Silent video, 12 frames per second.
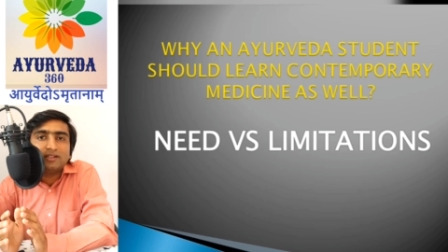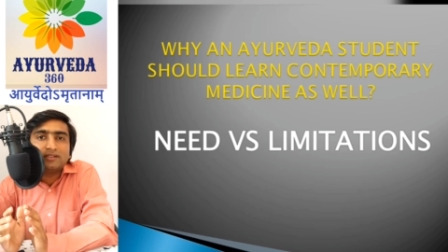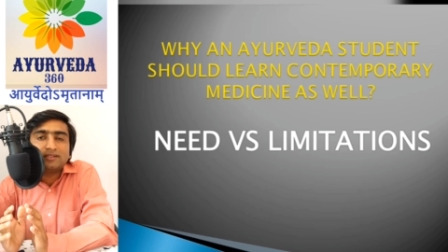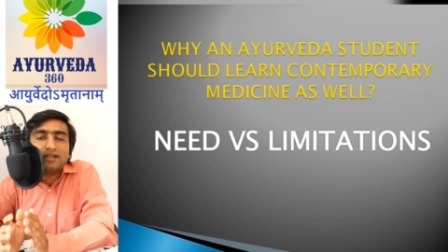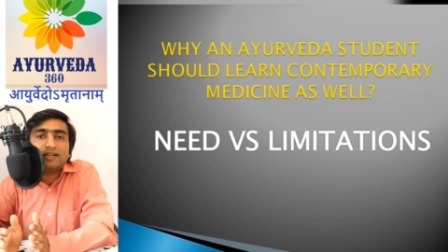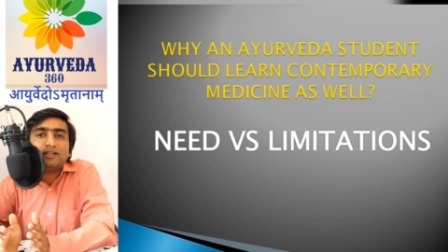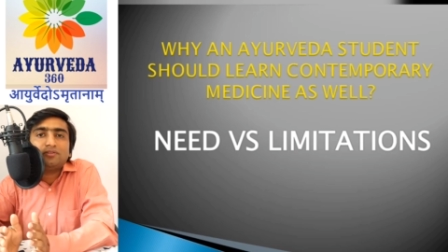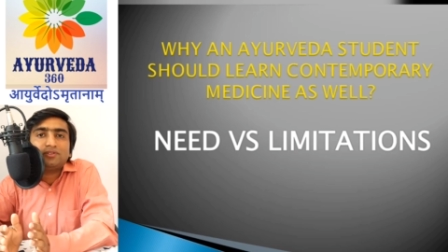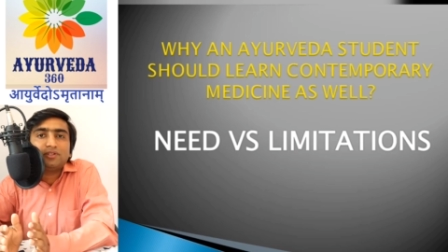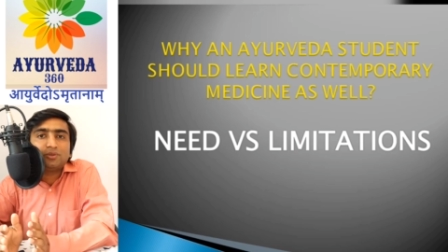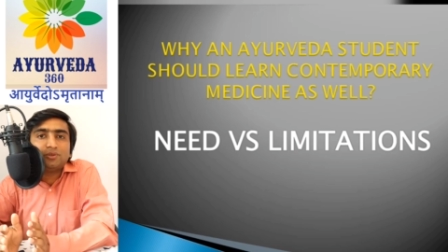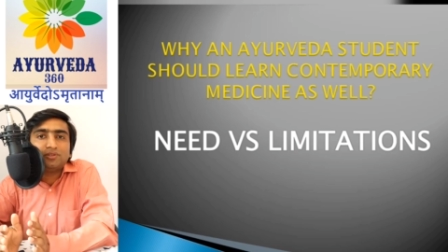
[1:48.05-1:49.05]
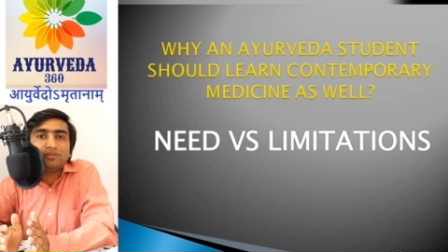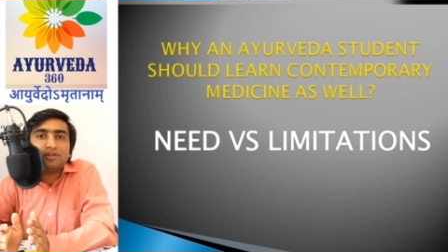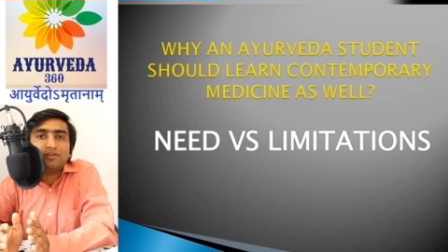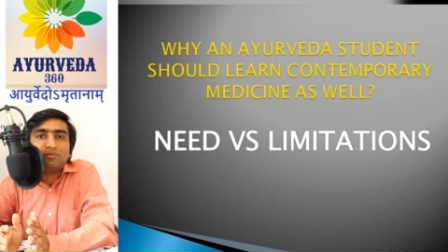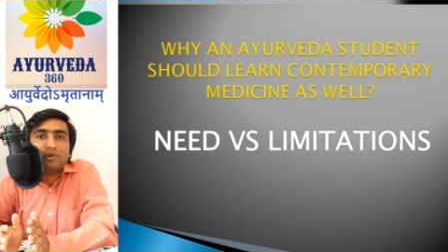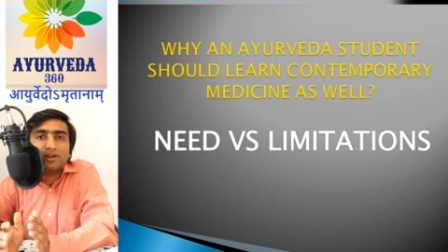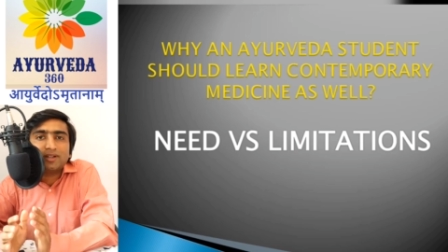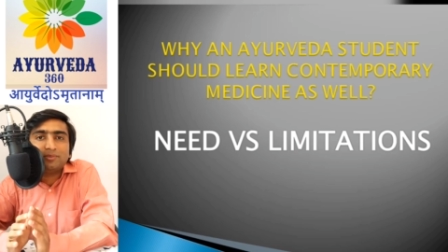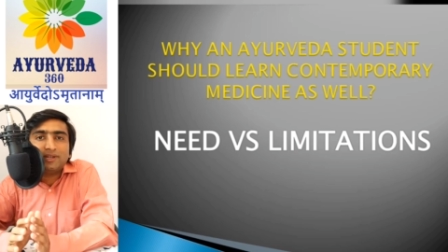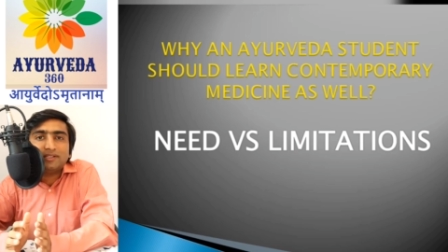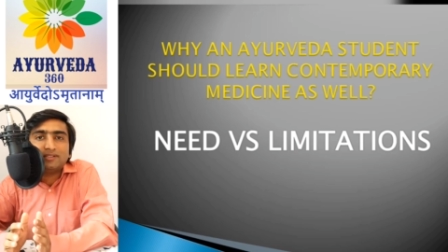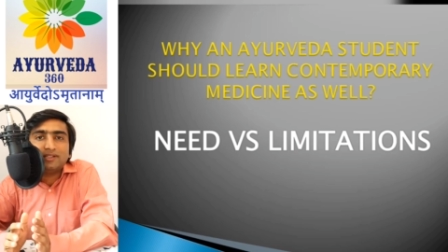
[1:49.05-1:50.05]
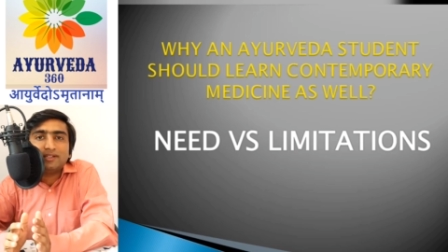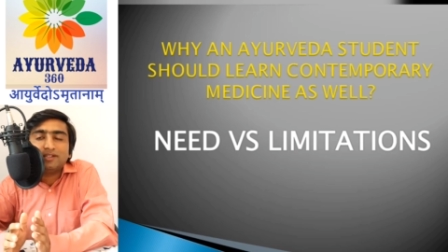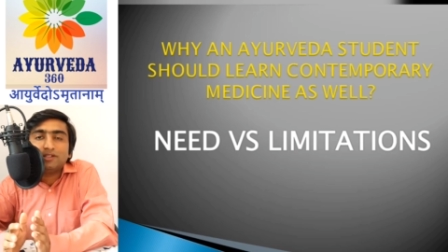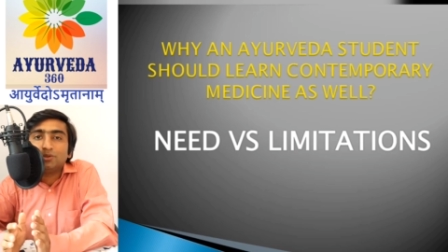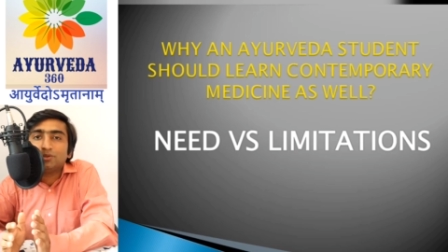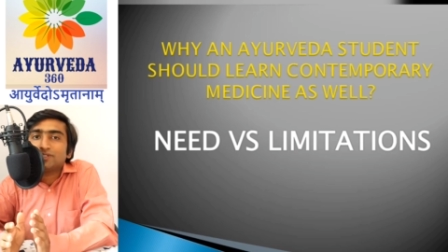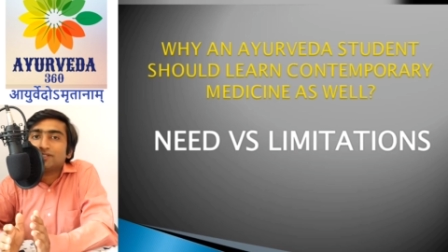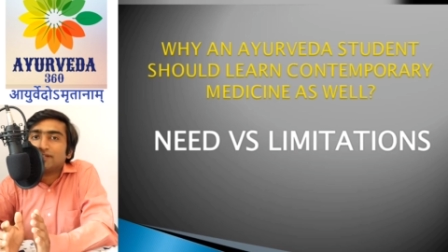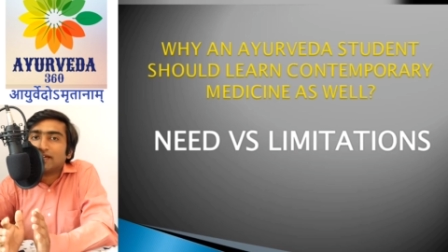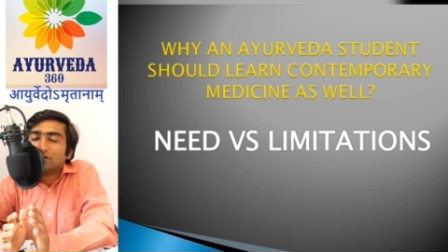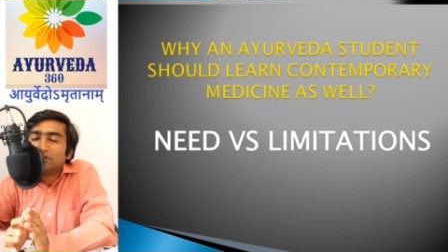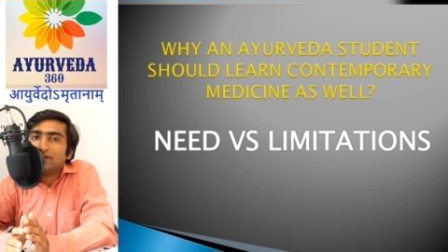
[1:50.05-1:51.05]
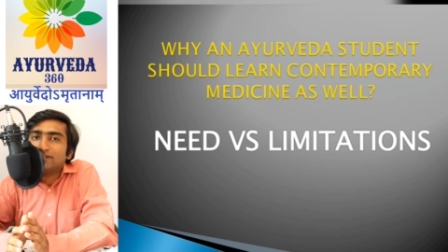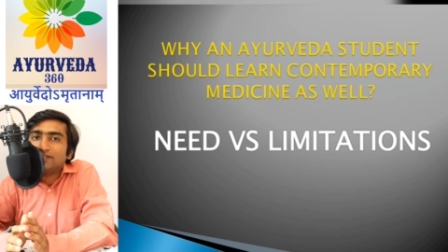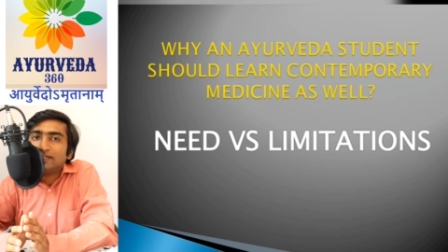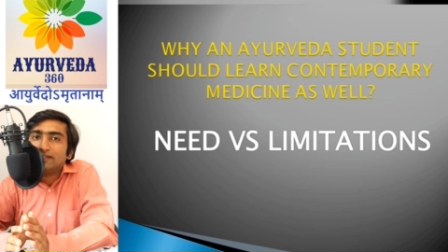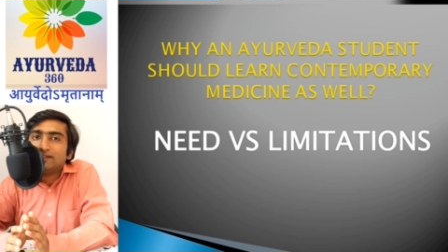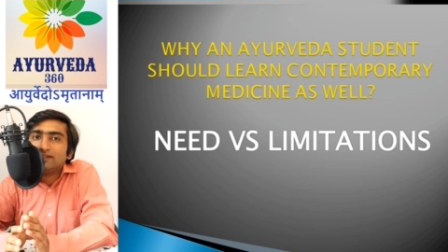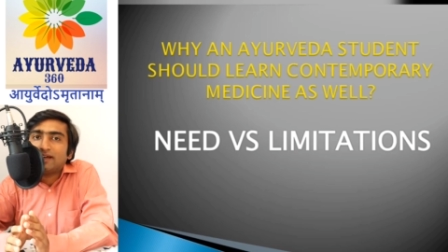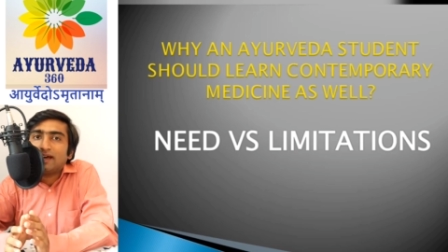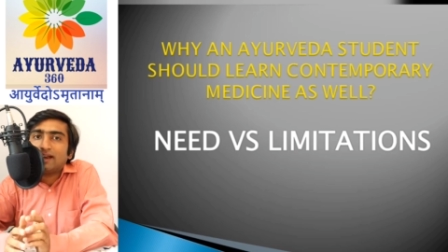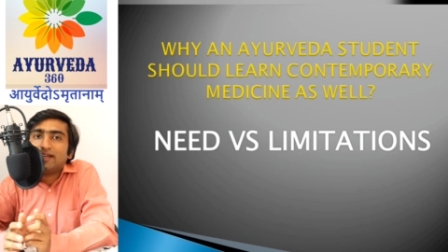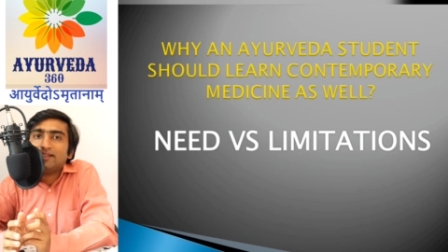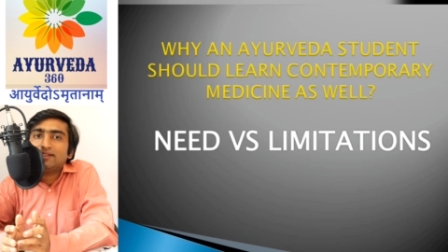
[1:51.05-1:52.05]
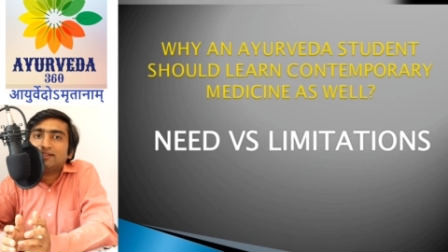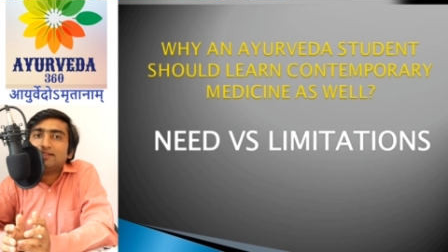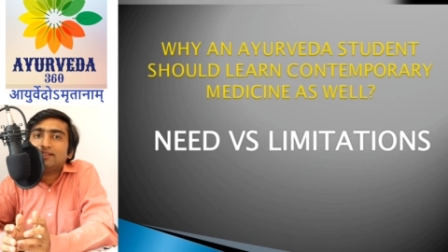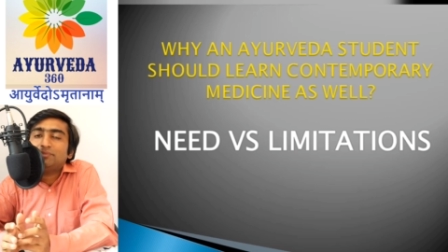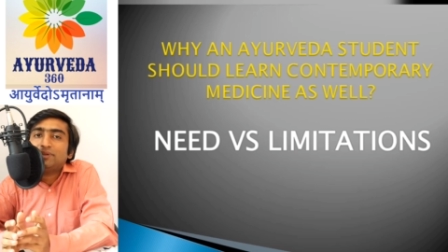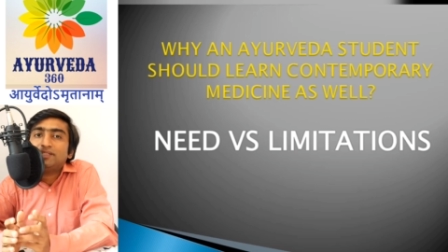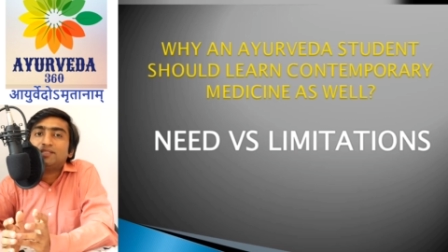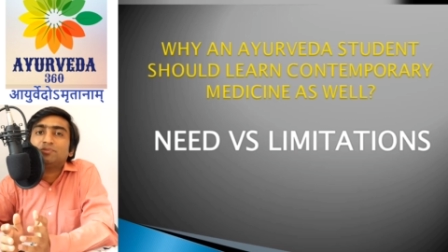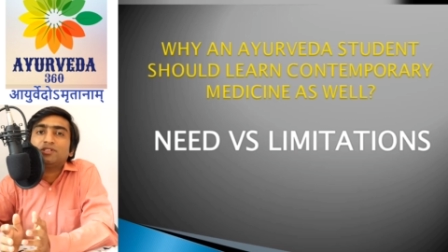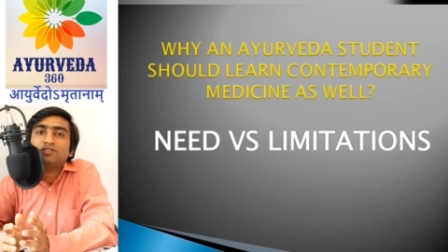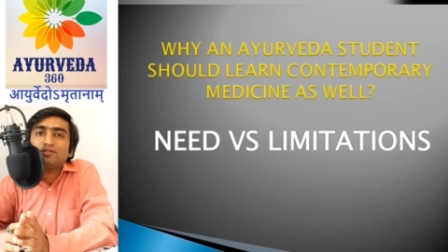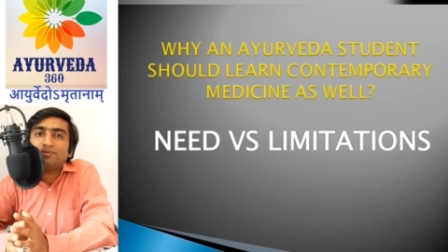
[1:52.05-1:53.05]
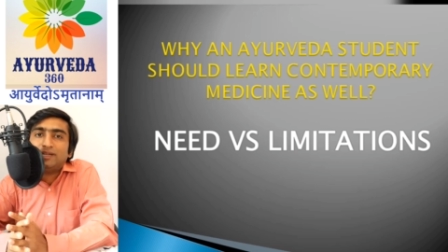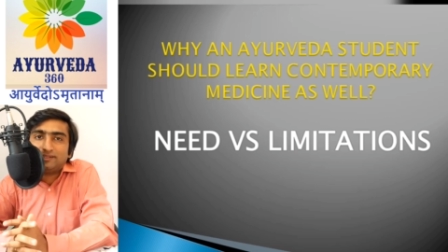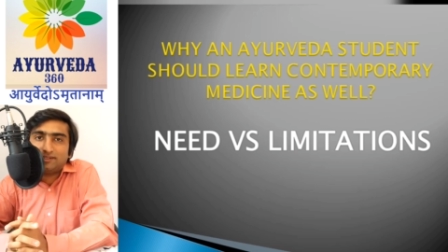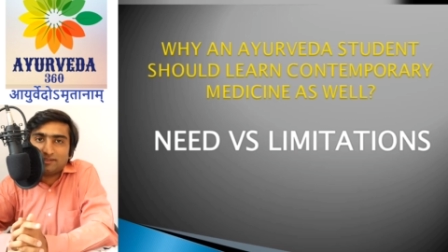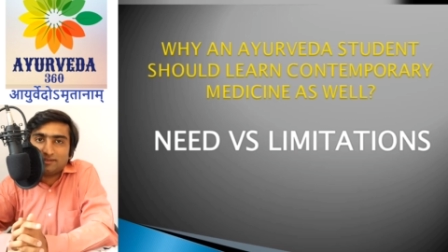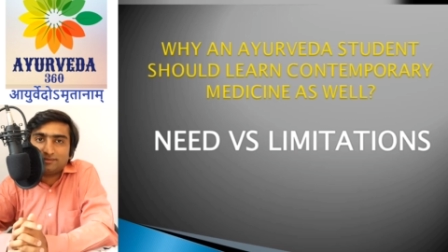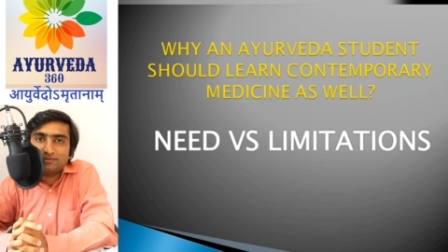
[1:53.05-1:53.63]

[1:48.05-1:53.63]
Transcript: Certain of the tools of modern medicine uses technology rather than the principles of medicine.